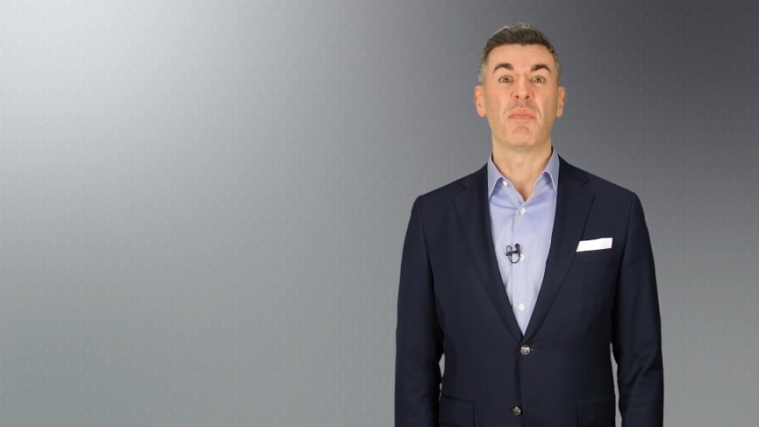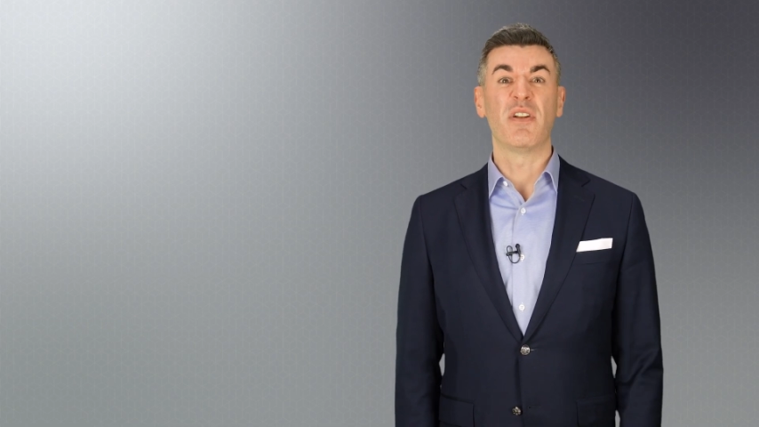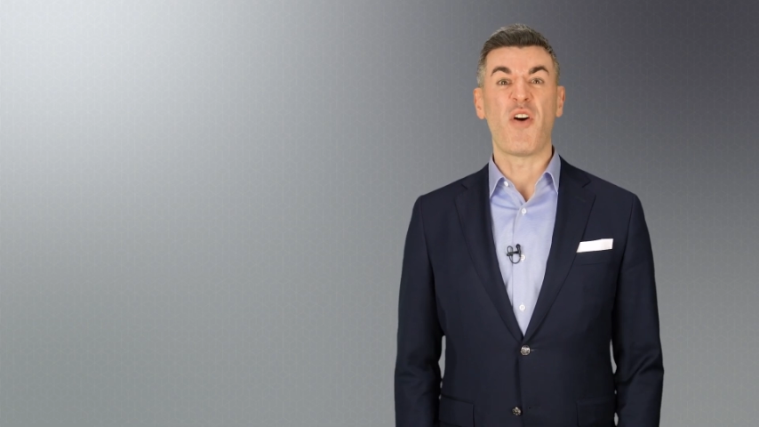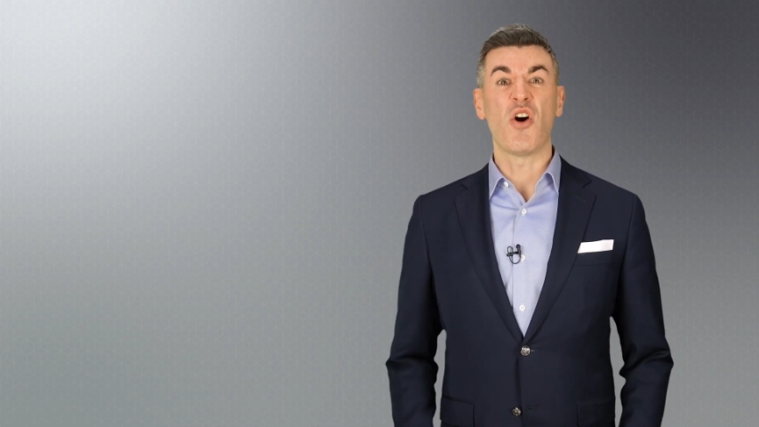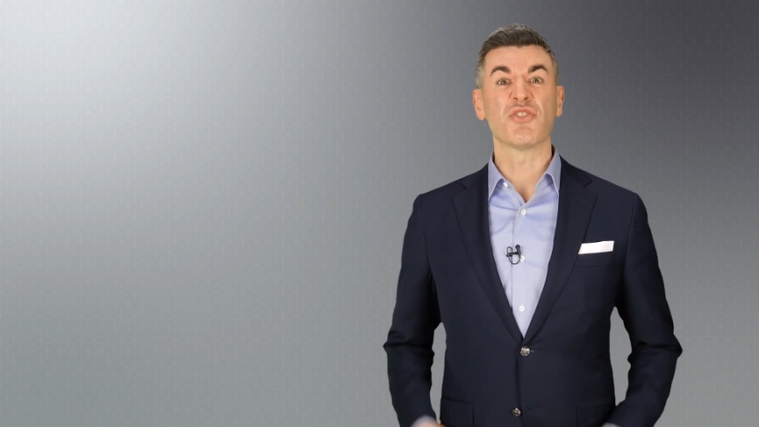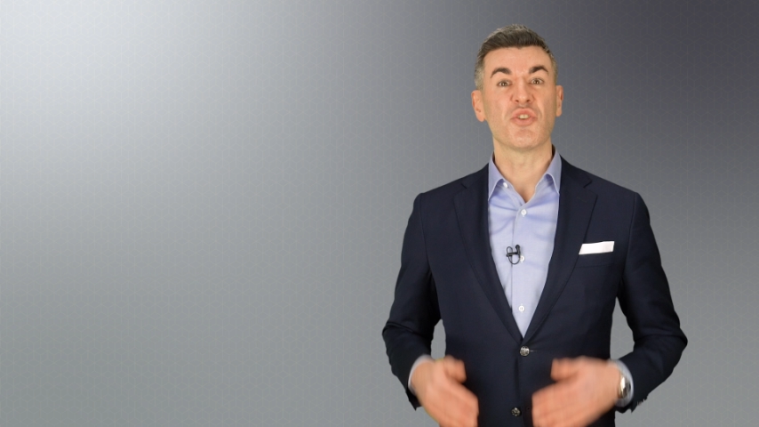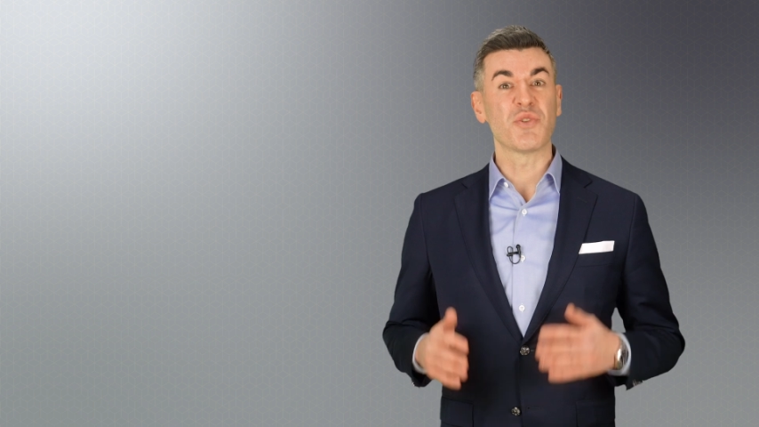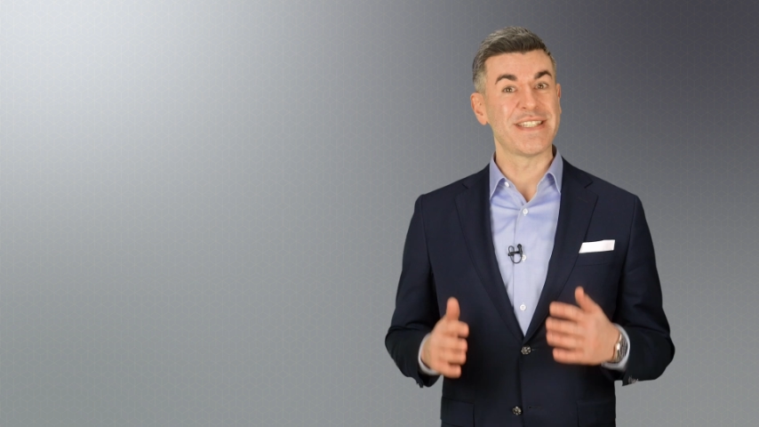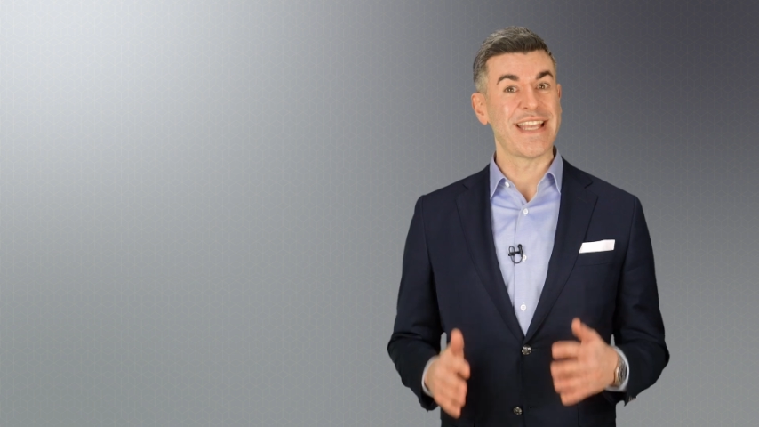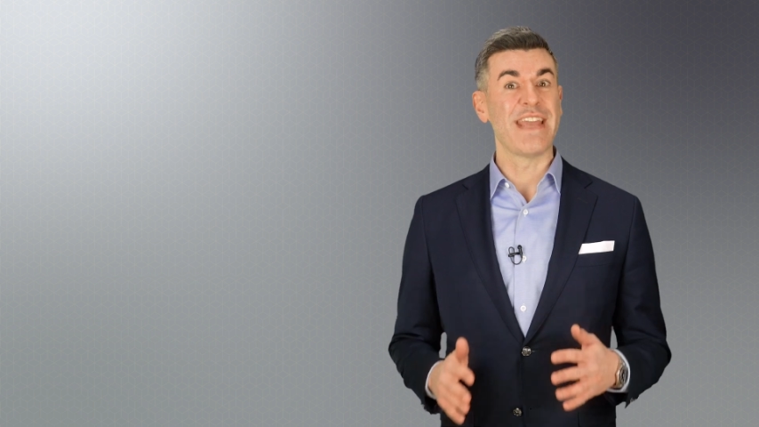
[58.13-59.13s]
but have also
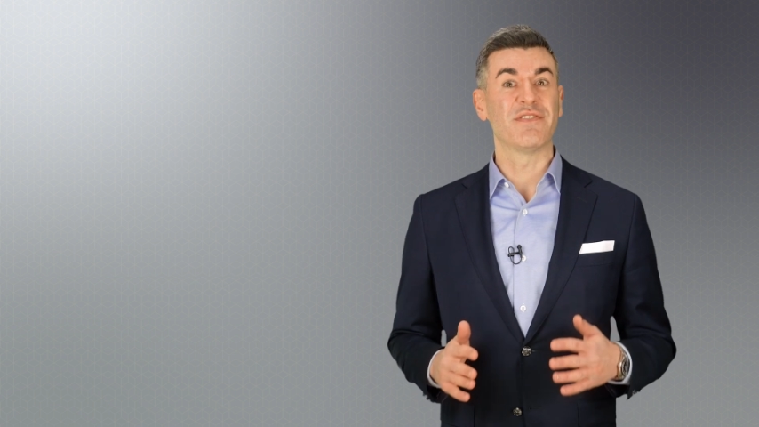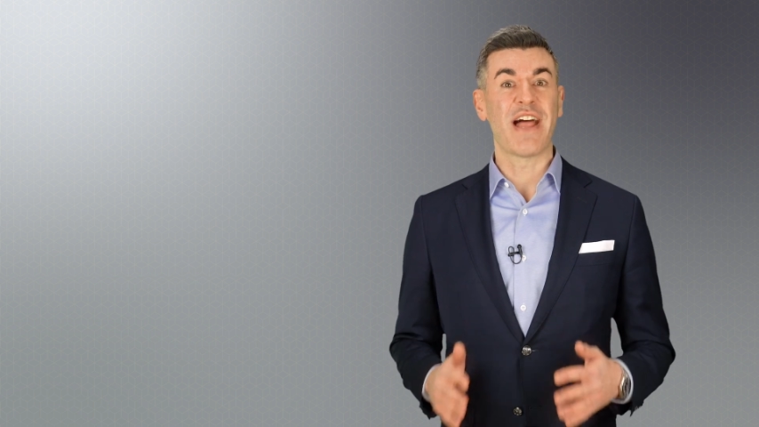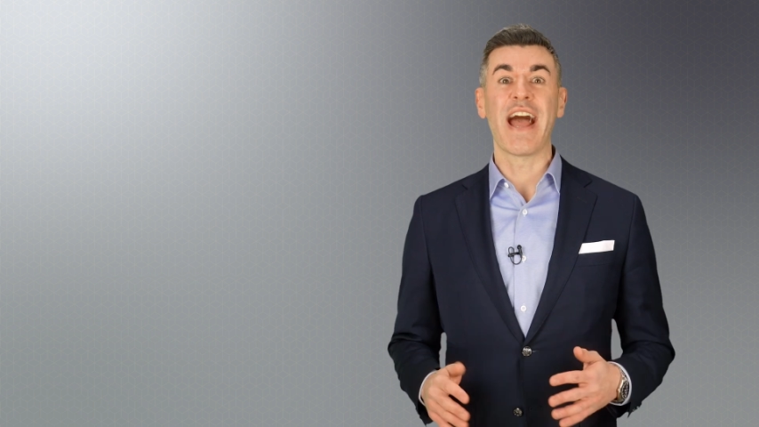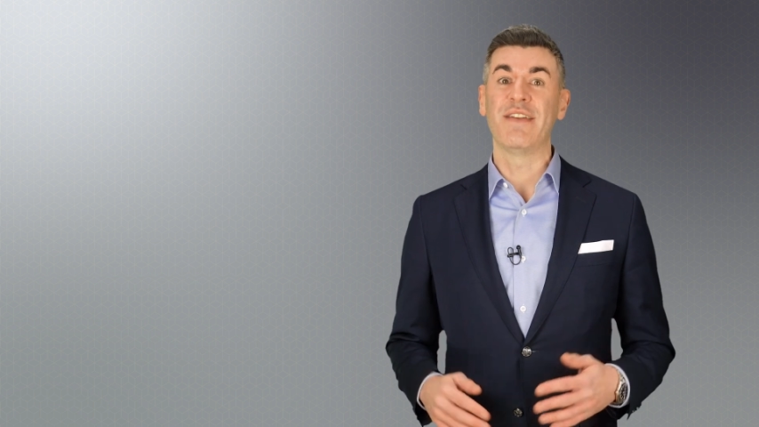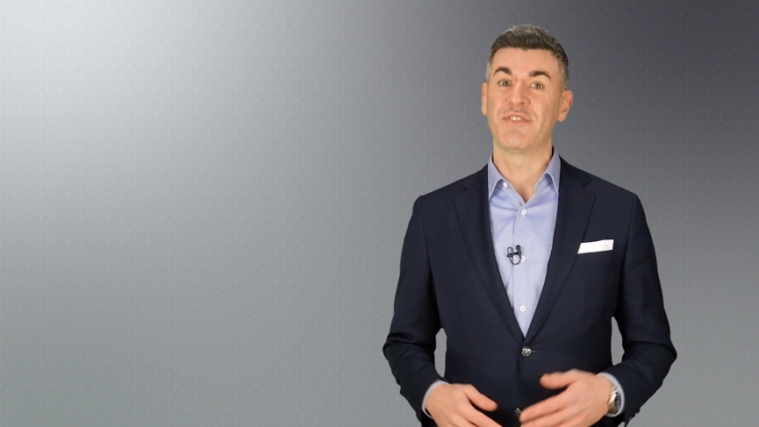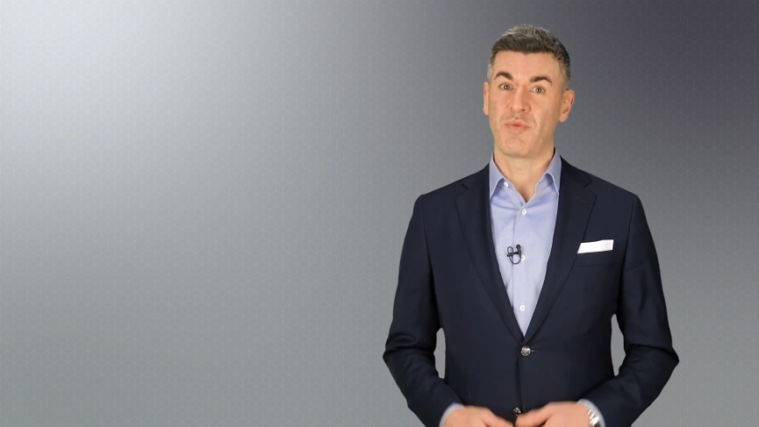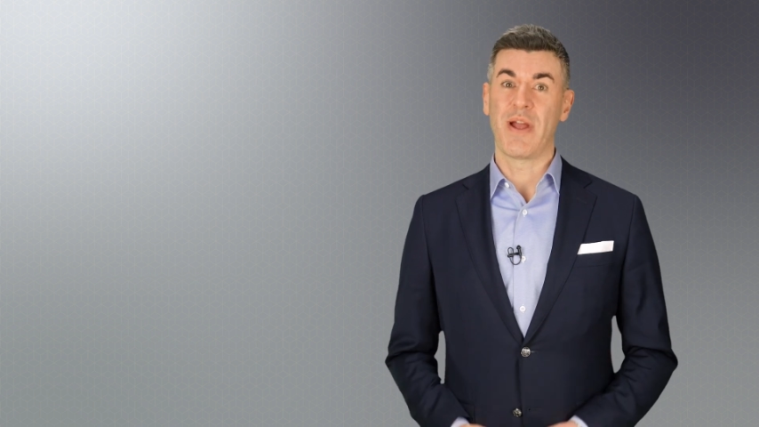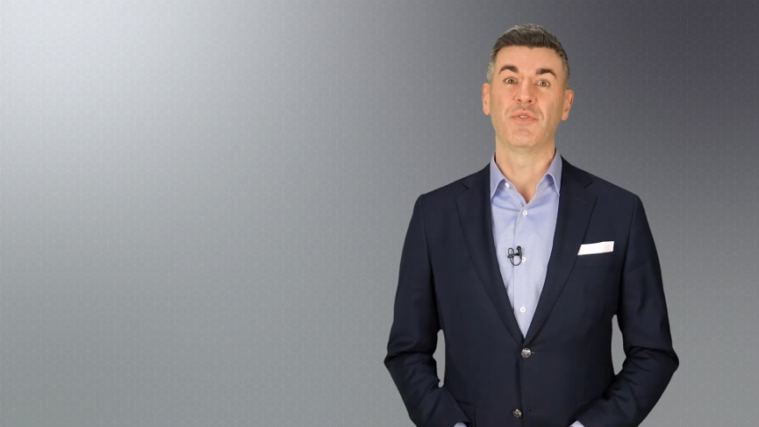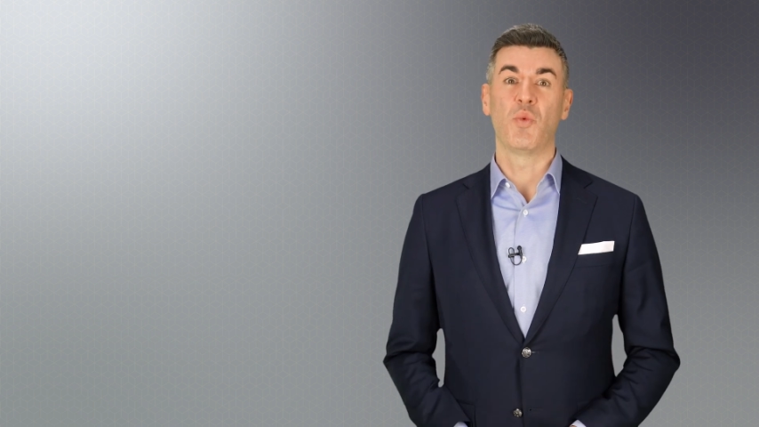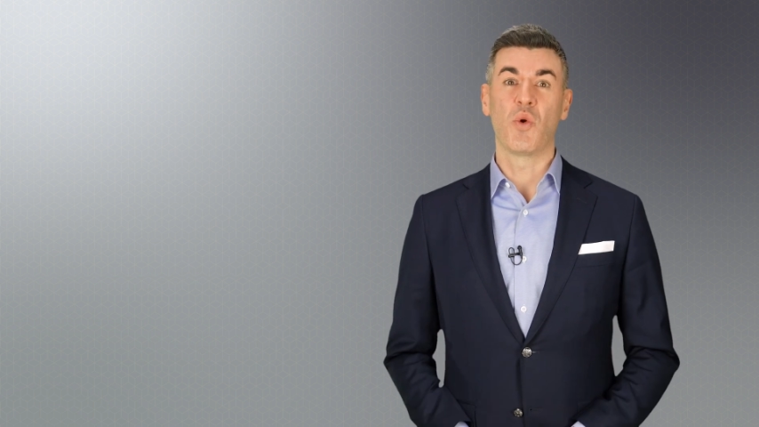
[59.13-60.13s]
saved lives
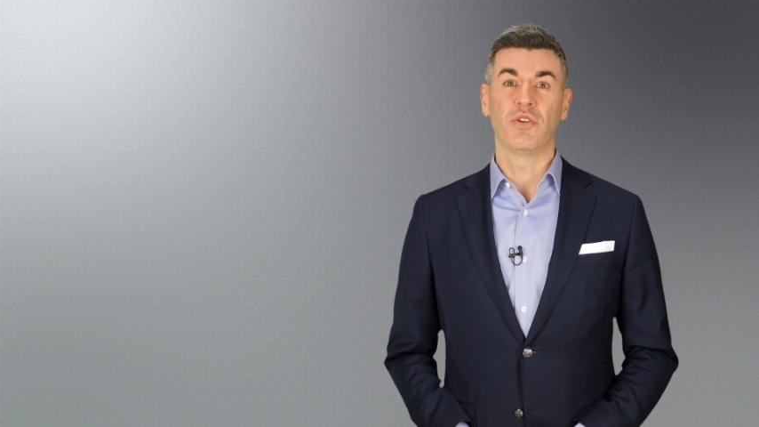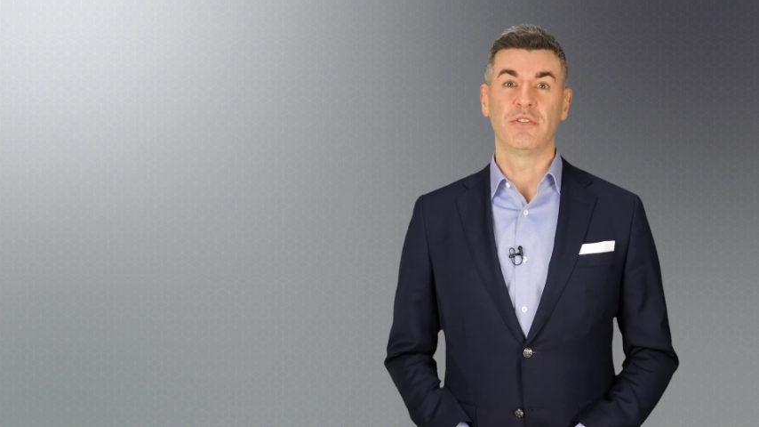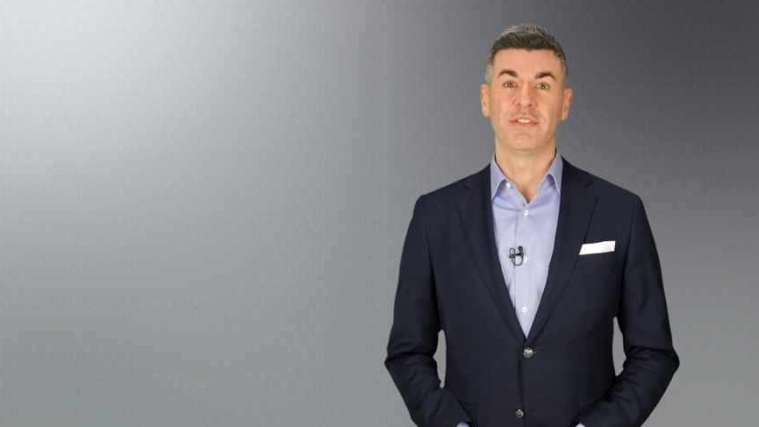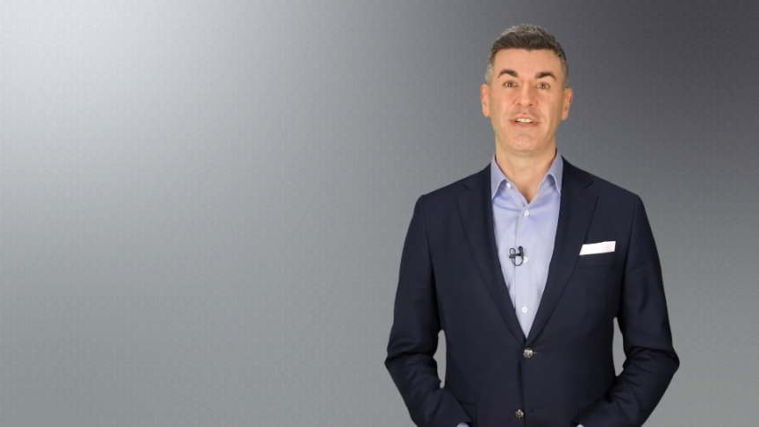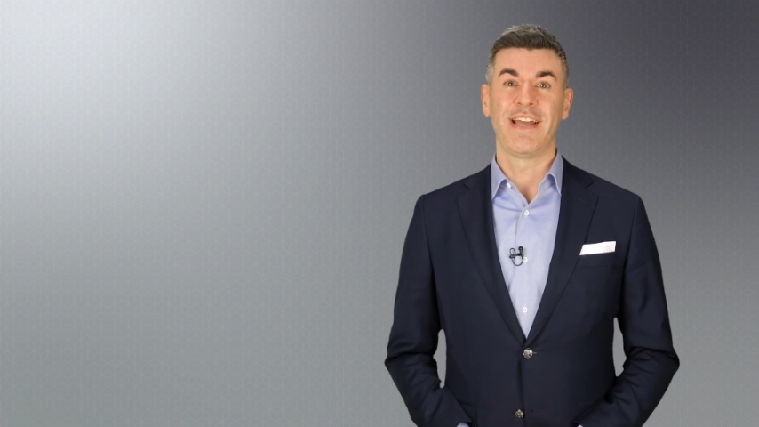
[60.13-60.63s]
around the world.